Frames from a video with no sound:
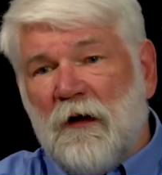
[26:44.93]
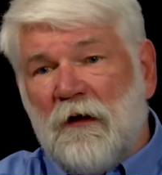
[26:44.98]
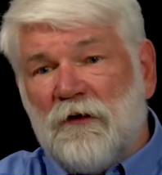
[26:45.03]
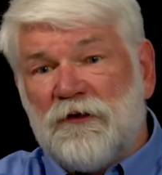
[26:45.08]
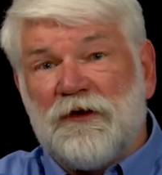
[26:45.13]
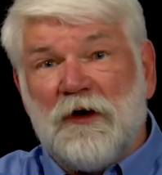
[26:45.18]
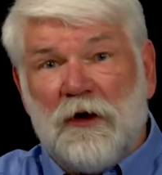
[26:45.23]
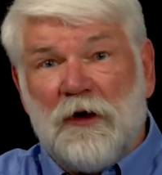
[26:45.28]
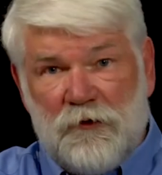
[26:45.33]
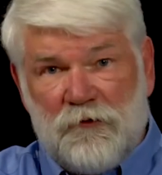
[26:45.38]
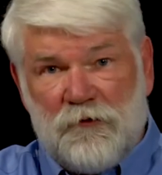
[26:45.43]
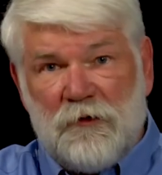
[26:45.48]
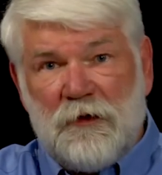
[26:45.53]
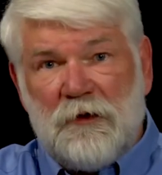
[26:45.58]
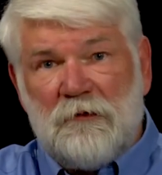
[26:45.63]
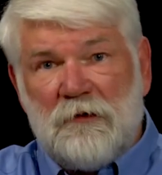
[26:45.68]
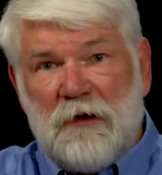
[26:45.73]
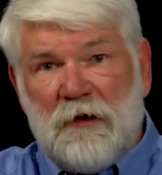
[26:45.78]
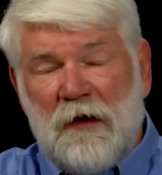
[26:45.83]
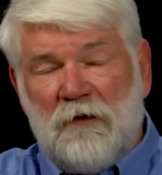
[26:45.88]

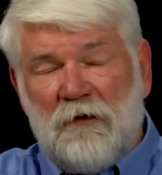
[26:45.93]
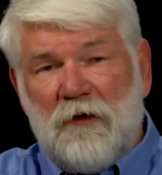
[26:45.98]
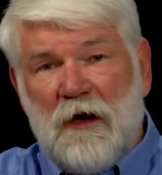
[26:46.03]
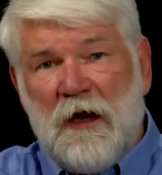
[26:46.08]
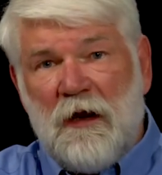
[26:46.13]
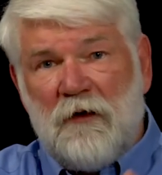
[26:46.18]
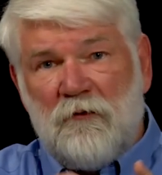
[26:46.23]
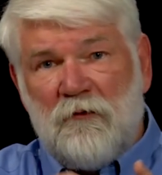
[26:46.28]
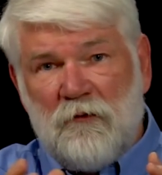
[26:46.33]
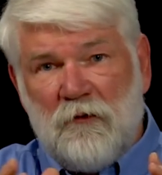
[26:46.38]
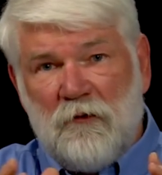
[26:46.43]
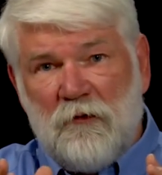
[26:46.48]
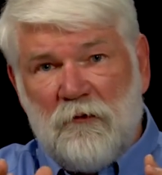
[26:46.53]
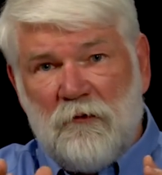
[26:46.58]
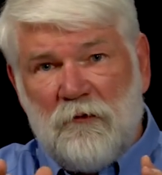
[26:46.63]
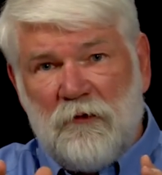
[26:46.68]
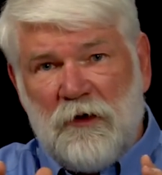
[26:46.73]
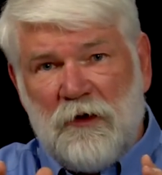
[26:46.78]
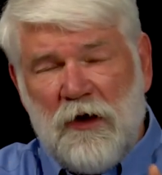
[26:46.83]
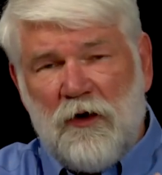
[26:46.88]
seriously and and
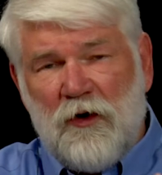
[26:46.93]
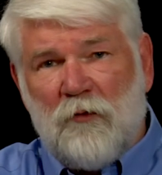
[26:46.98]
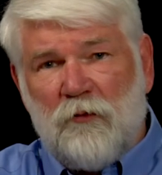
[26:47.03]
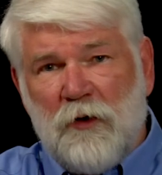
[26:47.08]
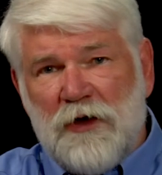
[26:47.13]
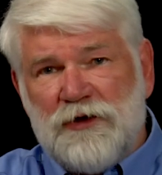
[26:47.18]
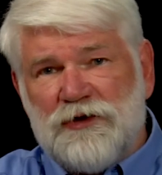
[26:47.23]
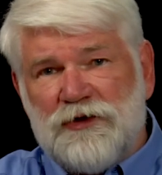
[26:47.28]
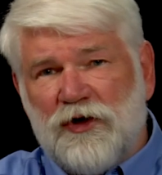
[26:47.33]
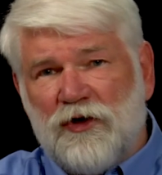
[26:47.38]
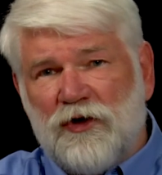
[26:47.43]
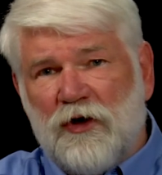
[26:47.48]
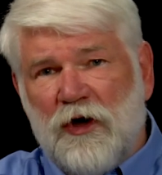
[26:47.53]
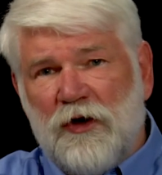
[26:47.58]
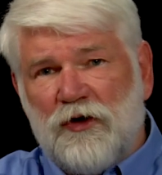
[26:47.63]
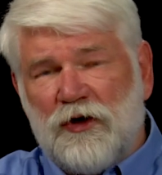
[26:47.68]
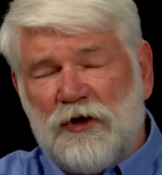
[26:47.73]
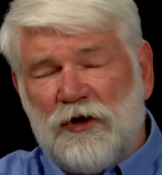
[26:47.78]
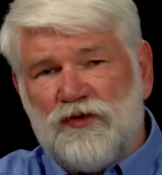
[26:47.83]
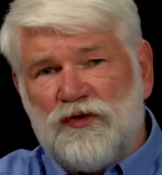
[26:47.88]
get your blood sugar
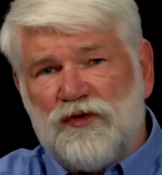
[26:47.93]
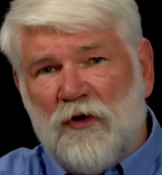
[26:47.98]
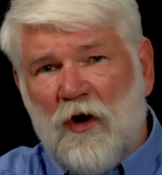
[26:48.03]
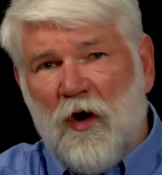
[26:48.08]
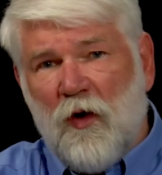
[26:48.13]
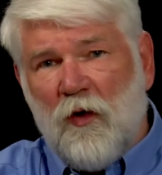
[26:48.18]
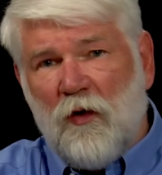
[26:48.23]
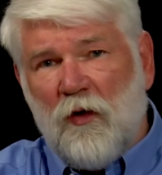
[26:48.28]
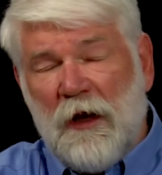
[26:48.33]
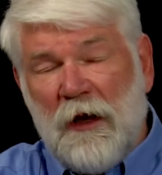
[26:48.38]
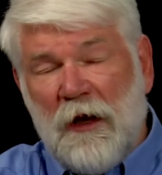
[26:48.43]
under control.